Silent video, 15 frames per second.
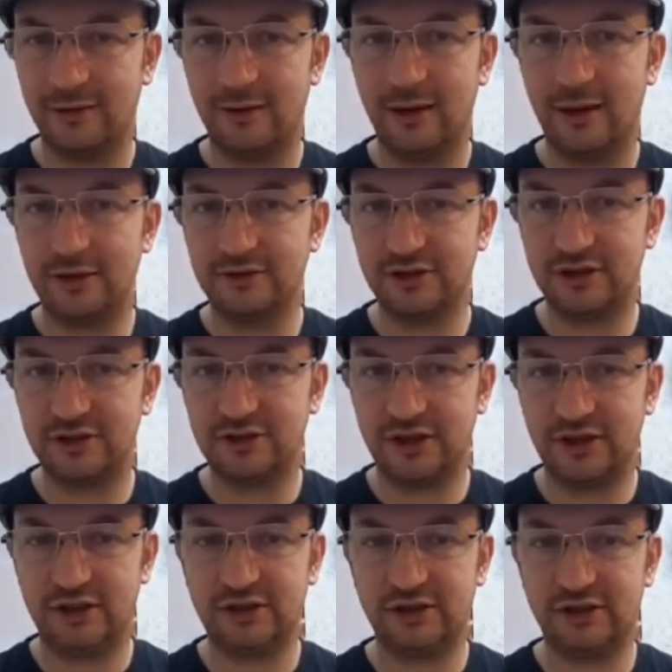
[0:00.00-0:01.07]
As you can
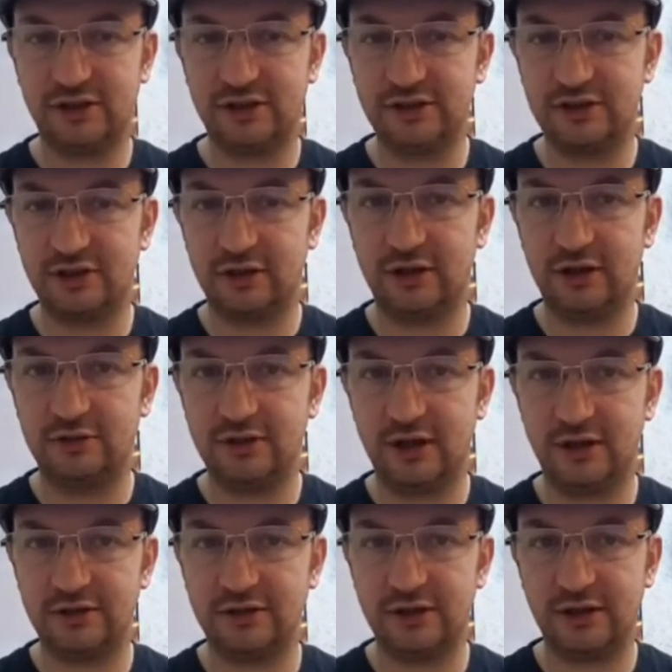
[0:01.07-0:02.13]
see, you can still use
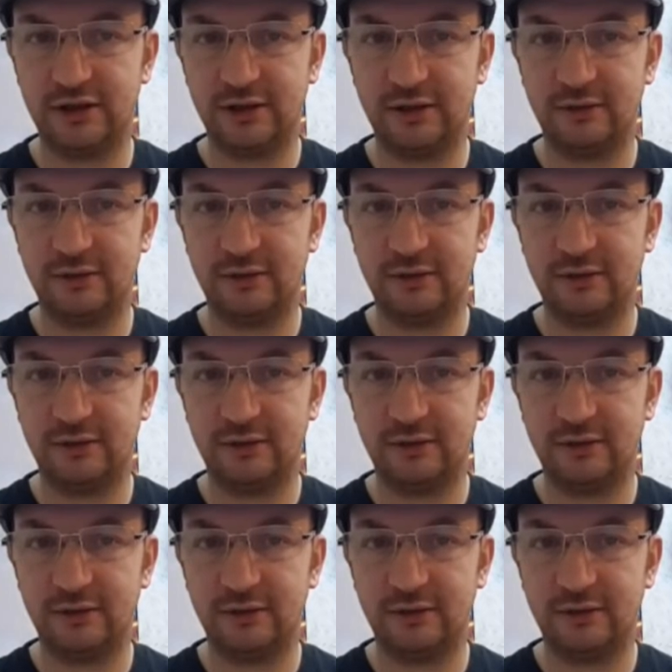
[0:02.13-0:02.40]
energy.